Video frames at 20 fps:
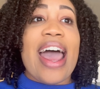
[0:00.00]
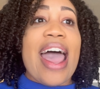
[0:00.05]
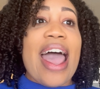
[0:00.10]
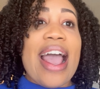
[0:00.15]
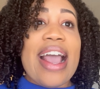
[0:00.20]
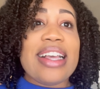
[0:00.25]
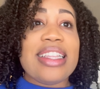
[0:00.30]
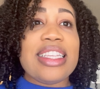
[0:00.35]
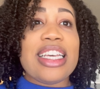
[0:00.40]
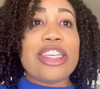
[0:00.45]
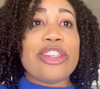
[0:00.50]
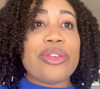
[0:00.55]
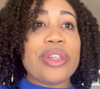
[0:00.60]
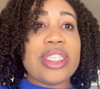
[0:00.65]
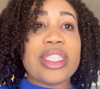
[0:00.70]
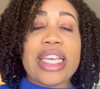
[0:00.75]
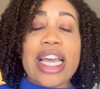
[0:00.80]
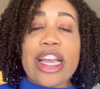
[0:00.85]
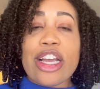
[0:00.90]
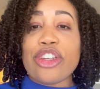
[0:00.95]
and then you
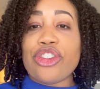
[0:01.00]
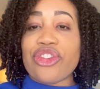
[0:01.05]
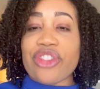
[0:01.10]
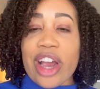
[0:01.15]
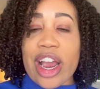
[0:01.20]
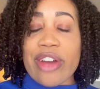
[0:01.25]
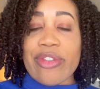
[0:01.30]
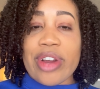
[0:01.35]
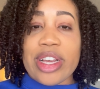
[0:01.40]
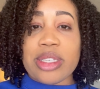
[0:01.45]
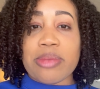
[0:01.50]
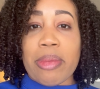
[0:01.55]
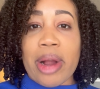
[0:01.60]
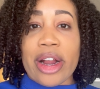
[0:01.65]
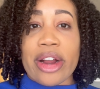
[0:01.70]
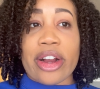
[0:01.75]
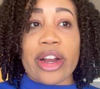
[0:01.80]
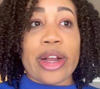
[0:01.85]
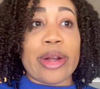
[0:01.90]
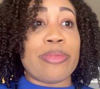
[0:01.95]
can take a dry erase
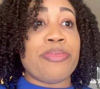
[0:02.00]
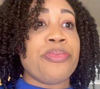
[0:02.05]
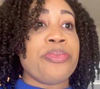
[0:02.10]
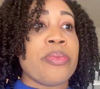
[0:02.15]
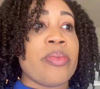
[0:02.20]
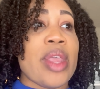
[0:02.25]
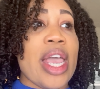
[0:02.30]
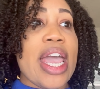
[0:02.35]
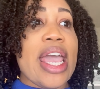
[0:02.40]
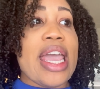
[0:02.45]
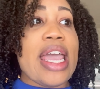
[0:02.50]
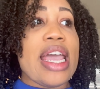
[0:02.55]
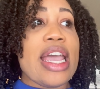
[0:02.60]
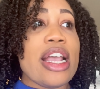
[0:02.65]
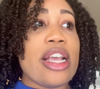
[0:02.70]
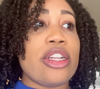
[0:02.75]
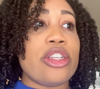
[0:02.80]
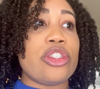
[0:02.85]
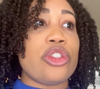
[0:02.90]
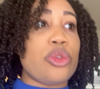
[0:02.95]
marker
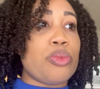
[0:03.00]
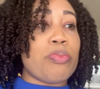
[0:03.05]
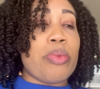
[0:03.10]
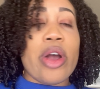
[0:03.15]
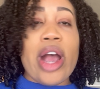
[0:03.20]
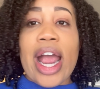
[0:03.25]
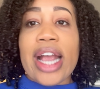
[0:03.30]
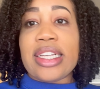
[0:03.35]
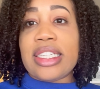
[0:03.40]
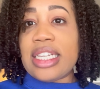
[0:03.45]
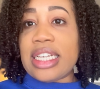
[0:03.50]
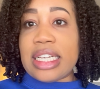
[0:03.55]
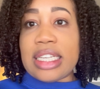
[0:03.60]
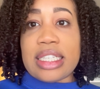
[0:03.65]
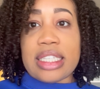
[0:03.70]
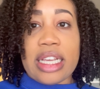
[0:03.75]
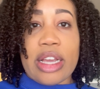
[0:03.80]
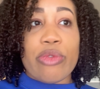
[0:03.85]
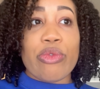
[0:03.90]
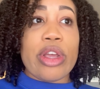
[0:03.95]
and
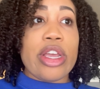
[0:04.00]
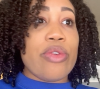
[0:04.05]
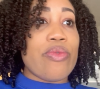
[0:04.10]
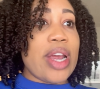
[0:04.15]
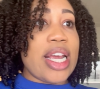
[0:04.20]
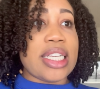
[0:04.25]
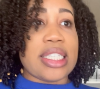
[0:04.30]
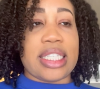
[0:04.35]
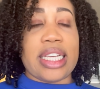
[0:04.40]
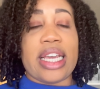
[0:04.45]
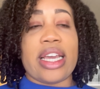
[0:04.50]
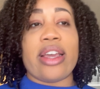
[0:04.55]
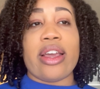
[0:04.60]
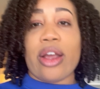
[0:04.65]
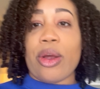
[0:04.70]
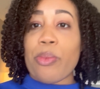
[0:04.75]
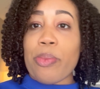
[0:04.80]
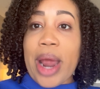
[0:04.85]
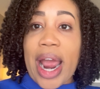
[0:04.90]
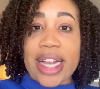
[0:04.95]
practice, erase
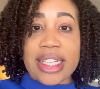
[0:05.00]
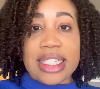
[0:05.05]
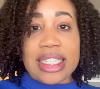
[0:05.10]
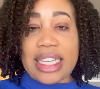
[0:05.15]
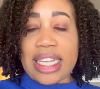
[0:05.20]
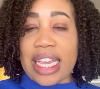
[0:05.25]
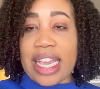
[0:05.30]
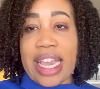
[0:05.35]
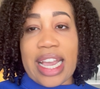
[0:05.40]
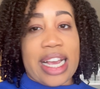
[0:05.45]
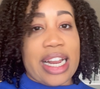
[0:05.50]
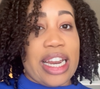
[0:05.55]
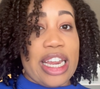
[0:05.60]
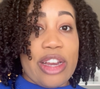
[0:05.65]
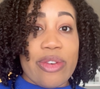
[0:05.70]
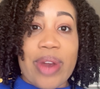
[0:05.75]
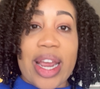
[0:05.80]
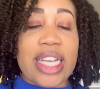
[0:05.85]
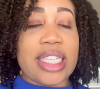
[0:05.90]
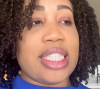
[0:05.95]
it, practice again,
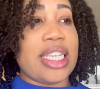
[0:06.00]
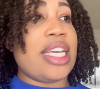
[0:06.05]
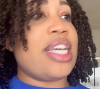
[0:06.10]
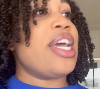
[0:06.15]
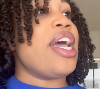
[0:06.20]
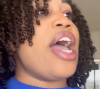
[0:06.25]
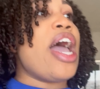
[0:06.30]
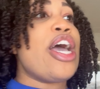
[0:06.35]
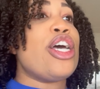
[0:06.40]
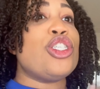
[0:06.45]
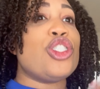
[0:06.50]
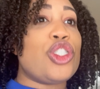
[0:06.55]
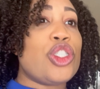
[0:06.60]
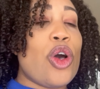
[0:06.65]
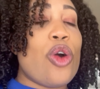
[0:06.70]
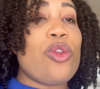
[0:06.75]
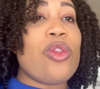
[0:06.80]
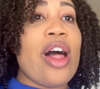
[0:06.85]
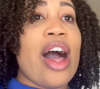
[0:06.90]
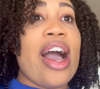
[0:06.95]
erase it.
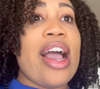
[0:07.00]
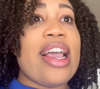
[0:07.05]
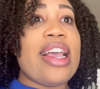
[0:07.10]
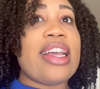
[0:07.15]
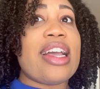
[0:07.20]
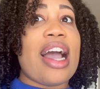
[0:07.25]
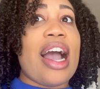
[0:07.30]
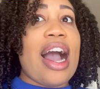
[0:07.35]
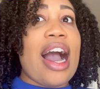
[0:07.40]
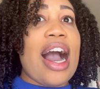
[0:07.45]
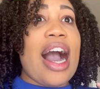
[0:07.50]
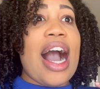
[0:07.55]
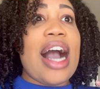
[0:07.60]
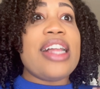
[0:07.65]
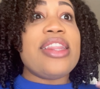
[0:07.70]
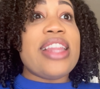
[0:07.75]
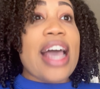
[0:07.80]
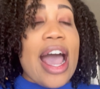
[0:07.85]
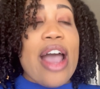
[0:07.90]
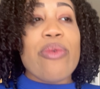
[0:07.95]
So like,
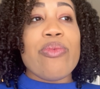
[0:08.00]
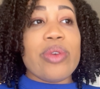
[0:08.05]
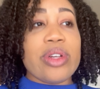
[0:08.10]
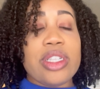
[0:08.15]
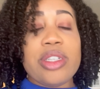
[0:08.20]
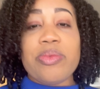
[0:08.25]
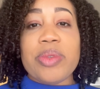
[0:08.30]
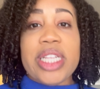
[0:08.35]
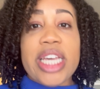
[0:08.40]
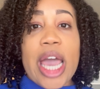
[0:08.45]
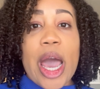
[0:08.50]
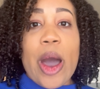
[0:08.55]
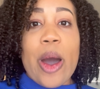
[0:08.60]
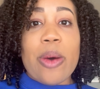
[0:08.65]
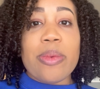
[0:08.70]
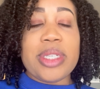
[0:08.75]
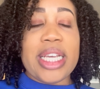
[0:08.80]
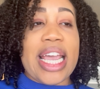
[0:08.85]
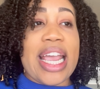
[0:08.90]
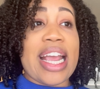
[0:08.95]
that really
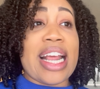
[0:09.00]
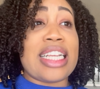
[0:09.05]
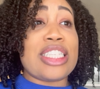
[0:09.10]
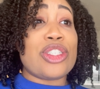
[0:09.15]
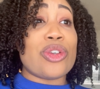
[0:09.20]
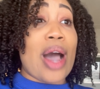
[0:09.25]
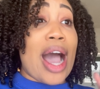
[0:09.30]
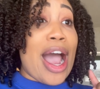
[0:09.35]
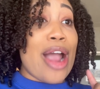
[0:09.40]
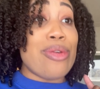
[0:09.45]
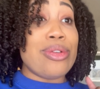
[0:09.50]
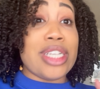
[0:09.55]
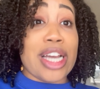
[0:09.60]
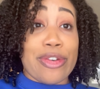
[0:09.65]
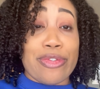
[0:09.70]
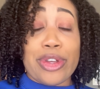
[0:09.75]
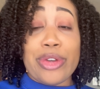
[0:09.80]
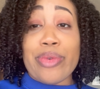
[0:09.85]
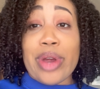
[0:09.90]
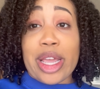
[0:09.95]
helped. And so I
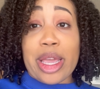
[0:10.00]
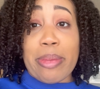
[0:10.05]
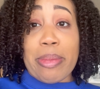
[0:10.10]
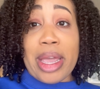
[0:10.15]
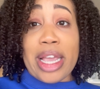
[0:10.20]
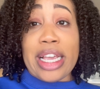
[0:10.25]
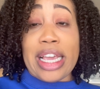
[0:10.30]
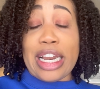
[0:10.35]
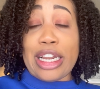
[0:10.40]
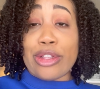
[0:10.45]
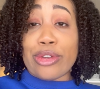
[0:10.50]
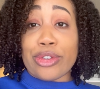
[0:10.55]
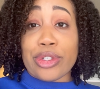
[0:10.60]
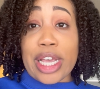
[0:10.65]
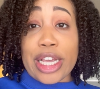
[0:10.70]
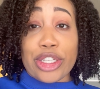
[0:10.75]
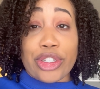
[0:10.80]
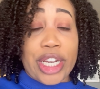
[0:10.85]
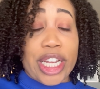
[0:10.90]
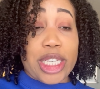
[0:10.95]
definitely recommend getting those
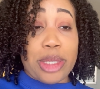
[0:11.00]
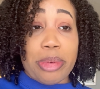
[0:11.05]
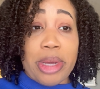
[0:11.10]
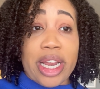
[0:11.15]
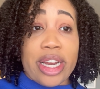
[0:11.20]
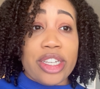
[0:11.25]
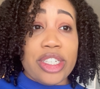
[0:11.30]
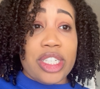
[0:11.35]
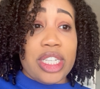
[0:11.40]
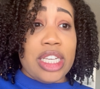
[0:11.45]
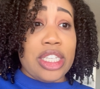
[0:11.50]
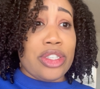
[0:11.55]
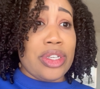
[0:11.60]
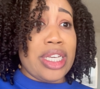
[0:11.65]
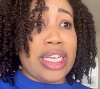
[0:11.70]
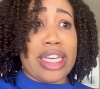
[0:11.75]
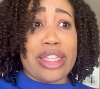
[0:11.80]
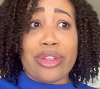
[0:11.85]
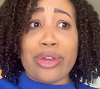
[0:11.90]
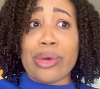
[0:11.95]
like transparent sheets. You
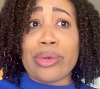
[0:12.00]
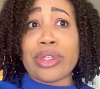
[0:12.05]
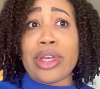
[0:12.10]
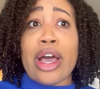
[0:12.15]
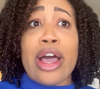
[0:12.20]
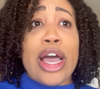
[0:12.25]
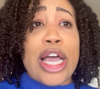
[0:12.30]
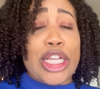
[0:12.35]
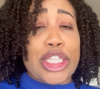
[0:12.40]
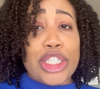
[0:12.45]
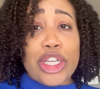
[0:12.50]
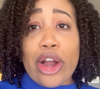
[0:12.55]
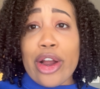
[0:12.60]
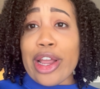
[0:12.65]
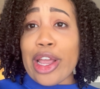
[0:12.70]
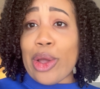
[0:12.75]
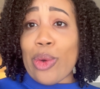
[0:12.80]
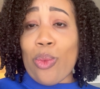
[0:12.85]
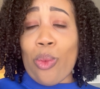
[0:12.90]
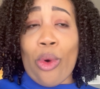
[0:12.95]
can get those
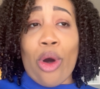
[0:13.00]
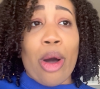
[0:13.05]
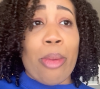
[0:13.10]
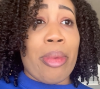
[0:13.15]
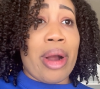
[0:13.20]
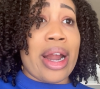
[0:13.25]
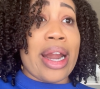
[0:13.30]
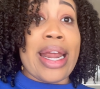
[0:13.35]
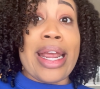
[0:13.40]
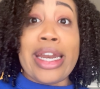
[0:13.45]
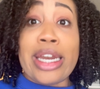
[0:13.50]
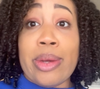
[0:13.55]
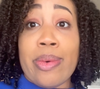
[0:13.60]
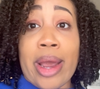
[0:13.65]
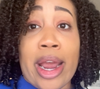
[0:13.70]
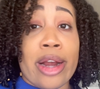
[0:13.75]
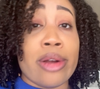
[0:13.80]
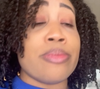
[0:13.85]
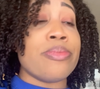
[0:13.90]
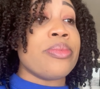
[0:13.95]
Target, Walmart,
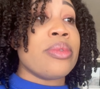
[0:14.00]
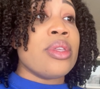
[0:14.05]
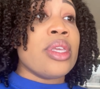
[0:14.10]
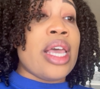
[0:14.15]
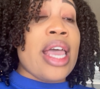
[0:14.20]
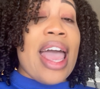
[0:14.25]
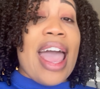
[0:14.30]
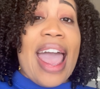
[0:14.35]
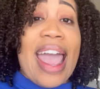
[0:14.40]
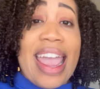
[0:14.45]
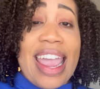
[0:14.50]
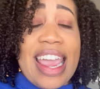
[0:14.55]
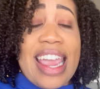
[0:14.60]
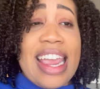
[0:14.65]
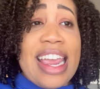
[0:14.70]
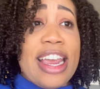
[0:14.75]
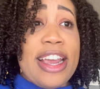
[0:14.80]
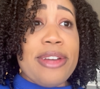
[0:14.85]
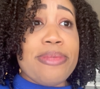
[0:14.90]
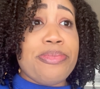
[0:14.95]
anywhere,
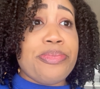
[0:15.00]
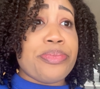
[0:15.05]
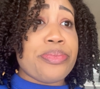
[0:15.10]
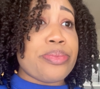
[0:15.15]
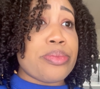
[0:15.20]
and